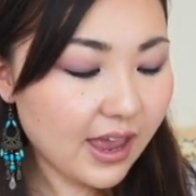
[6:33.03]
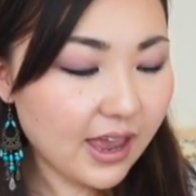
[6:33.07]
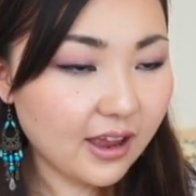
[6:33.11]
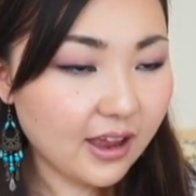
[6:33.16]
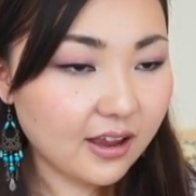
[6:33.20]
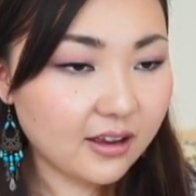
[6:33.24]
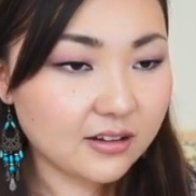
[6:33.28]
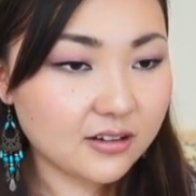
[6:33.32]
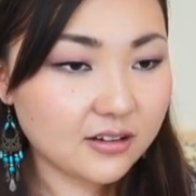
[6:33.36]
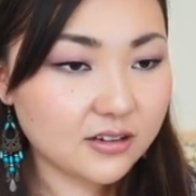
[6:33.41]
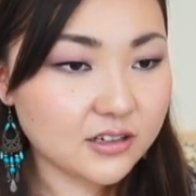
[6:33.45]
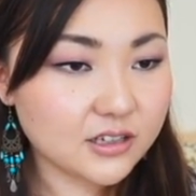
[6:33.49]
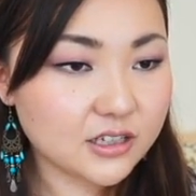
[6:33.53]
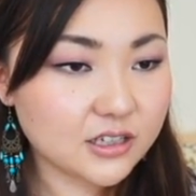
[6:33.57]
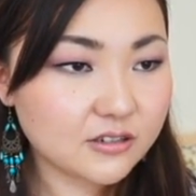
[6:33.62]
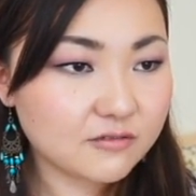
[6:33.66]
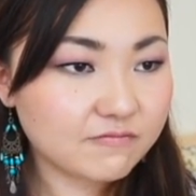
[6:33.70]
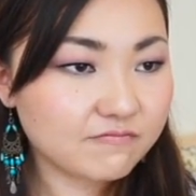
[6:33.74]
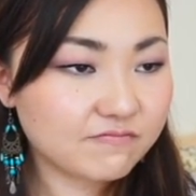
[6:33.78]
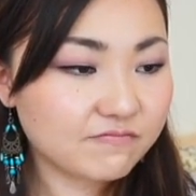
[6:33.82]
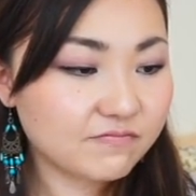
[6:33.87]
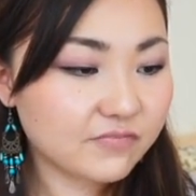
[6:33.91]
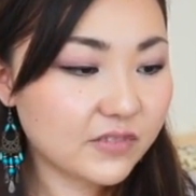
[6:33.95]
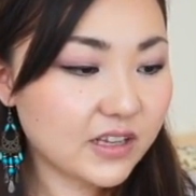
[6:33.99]
And
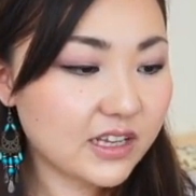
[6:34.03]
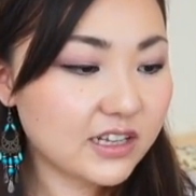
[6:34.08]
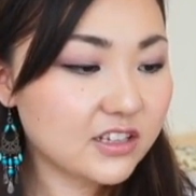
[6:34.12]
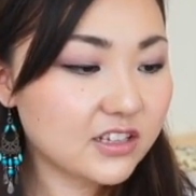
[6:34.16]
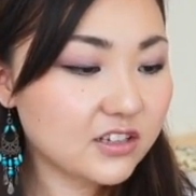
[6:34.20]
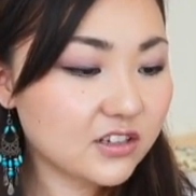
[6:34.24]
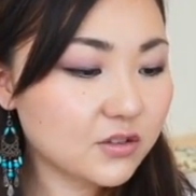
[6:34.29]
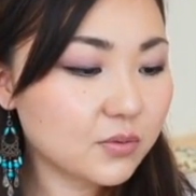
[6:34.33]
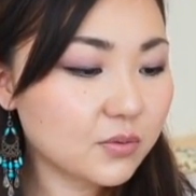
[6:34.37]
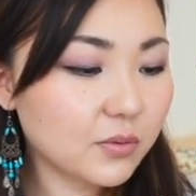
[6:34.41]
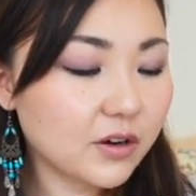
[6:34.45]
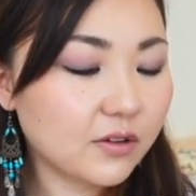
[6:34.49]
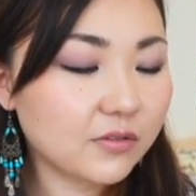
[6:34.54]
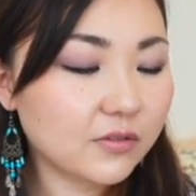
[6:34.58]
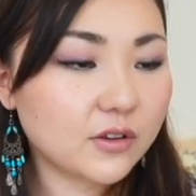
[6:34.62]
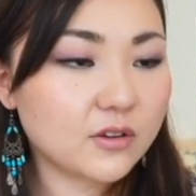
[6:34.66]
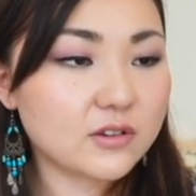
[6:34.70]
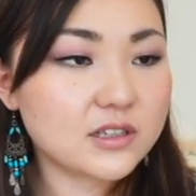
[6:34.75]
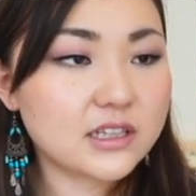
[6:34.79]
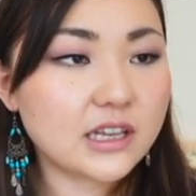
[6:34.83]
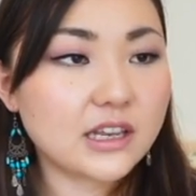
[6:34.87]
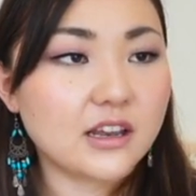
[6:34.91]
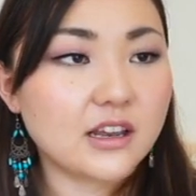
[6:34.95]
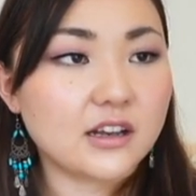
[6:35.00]
it's just one of
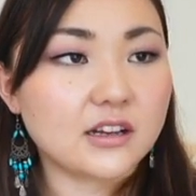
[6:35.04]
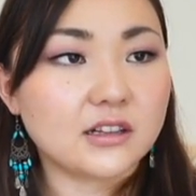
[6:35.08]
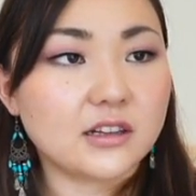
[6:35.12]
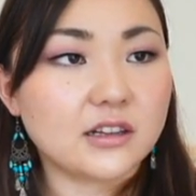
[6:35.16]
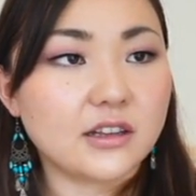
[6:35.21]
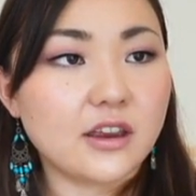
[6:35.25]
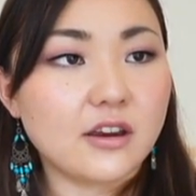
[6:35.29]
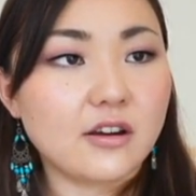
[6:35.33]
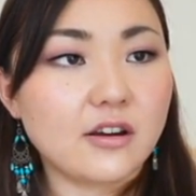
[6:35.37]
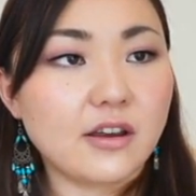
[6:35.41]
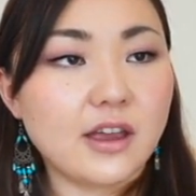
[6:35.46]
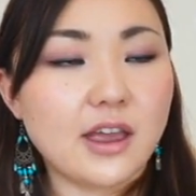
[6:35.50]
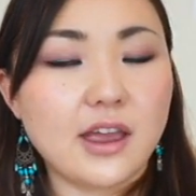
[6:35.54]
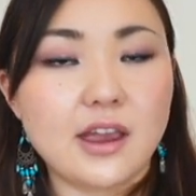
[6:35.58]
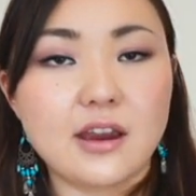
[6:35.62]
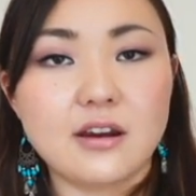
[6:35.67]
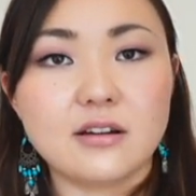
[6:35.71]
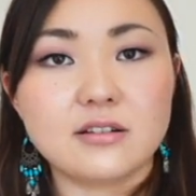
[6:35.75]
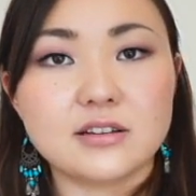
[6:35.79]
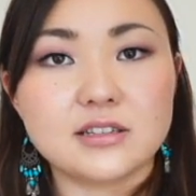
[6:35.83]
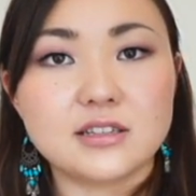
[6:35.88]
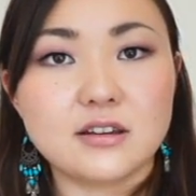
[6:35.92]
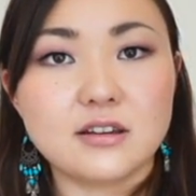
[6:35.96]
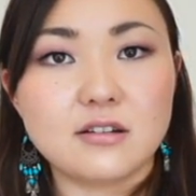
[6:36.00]
those like a clear
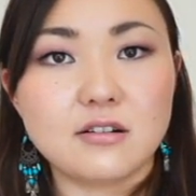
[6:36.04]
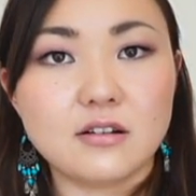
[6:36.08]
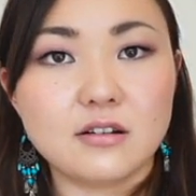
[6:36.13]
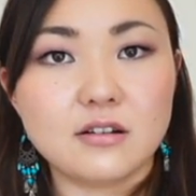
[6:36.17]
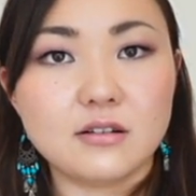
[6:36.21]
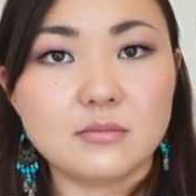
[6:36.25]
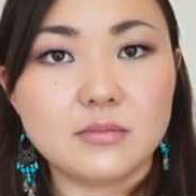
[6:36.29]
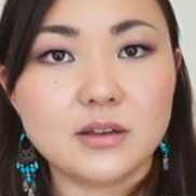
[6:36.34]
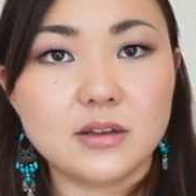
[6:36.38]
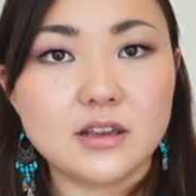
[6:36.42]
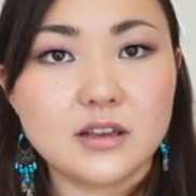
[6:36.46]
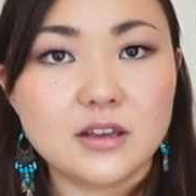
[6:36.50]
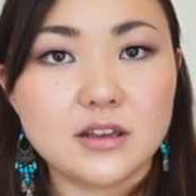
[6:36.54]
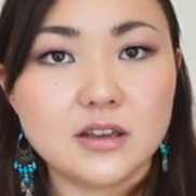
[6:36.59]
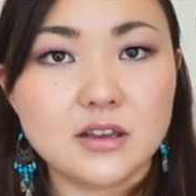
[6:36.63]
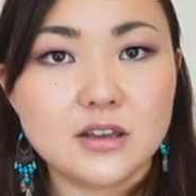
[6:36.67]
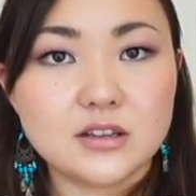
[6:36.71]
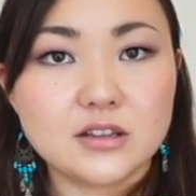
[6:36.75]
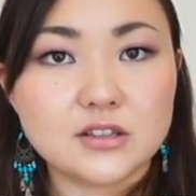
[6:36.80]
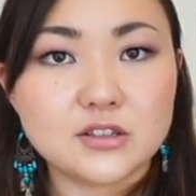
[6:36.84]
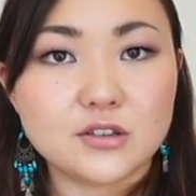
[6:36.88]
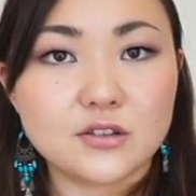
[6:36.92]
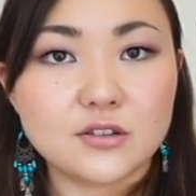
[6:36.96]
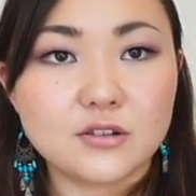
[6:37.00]
hair serum
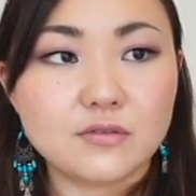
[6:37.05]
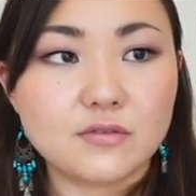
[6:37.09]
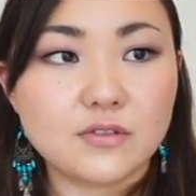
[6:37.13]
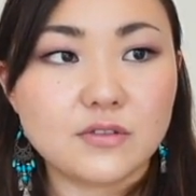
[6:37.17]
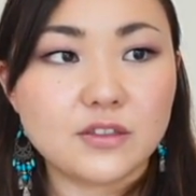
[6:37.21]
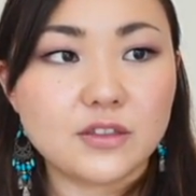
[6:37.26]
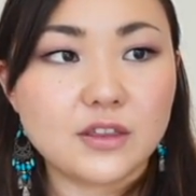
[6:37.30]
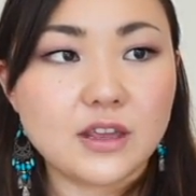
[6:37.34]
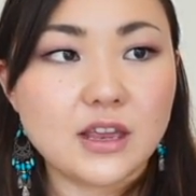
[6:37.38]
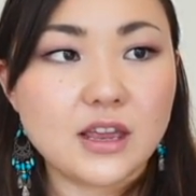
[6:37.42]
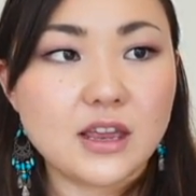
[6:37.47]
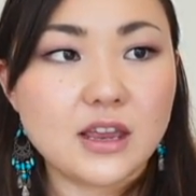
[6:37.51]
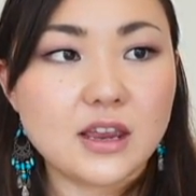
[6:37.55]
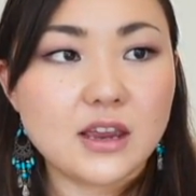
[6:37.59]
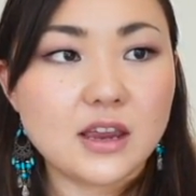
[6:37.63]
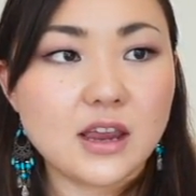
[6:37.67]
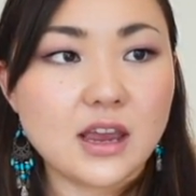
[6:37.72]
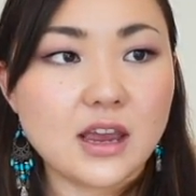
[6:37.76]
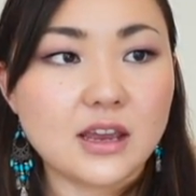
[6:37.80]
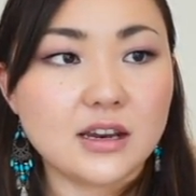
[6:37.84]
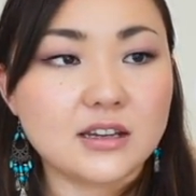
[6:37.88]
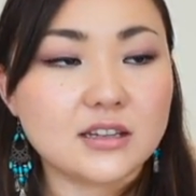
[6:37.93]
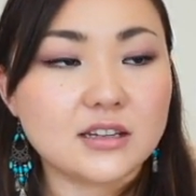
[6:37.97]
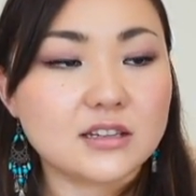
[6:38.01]
sort of a thing,
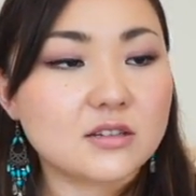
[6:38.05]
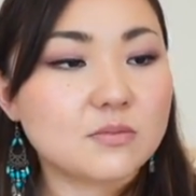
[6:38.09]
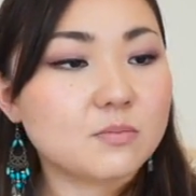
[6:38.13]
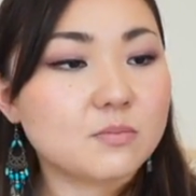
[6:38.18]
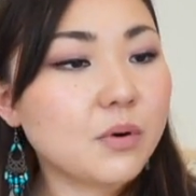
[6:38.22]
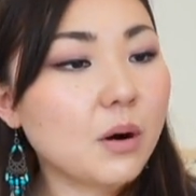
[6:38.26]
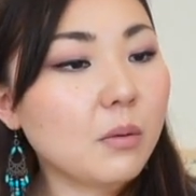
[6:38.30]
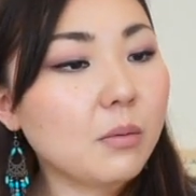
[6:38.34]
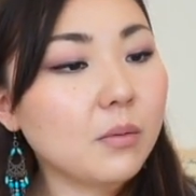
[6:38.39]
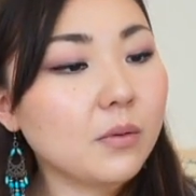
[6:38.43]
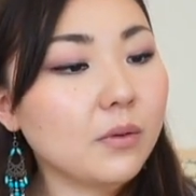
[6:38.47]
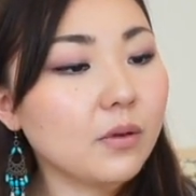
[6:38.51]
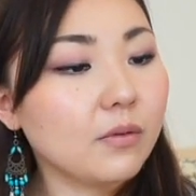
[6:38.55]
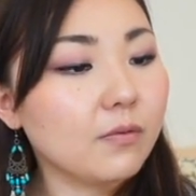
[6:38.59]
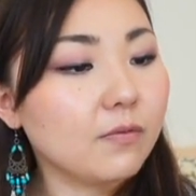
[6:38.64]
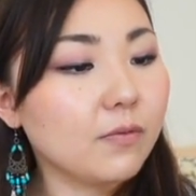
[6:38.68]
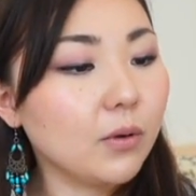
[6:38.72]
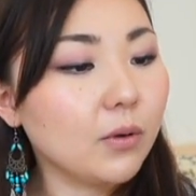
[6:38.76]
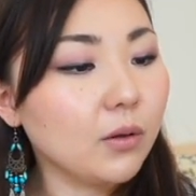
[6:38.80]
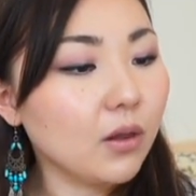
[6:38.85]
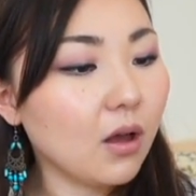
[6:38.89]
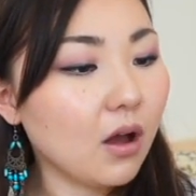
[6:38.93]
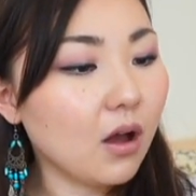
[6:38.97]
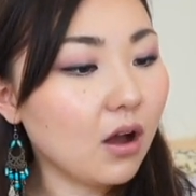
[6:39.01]
and it's probably
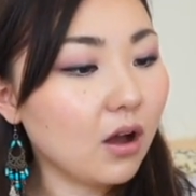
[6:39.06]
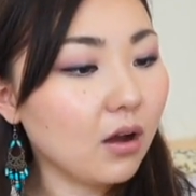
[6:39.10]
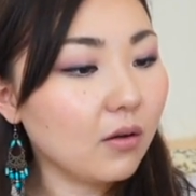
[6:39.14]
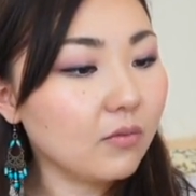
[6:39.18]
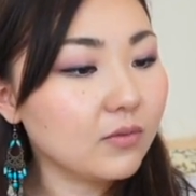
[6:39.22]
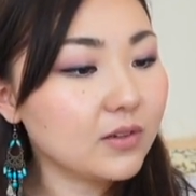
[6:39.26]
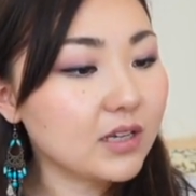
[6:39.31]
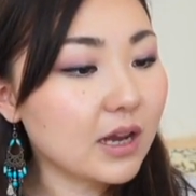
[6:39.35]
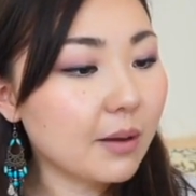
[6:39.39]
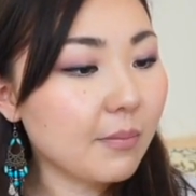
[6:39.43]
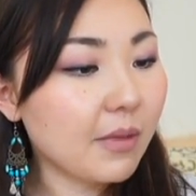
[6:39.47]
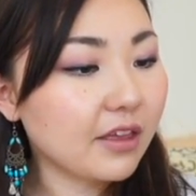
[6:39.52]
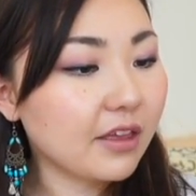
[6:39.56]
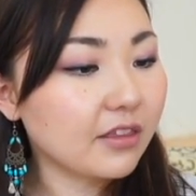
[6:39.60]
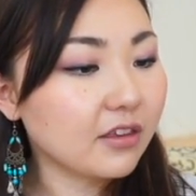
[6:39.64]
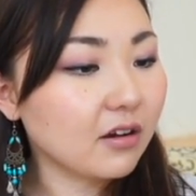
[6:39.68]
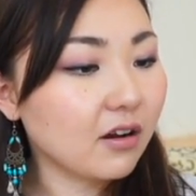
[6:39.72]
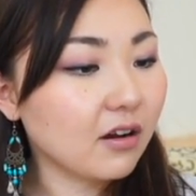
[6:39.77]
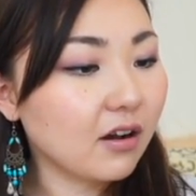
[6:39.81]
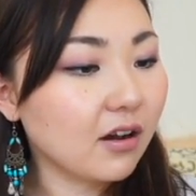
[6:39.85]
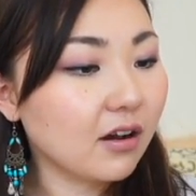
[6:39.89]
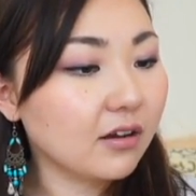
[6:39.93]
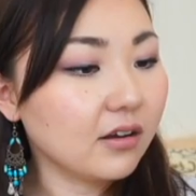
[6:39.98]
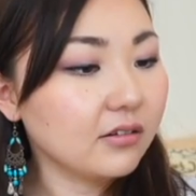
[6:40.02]
full of
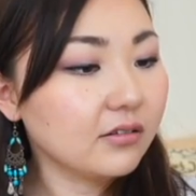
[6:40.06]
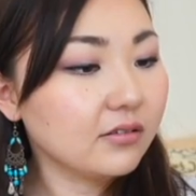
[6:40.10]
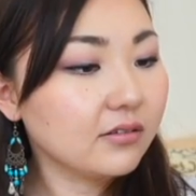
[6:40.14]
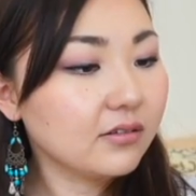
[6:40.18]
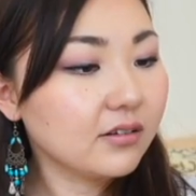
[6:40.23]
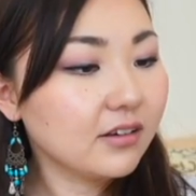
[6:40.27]
dimethicone.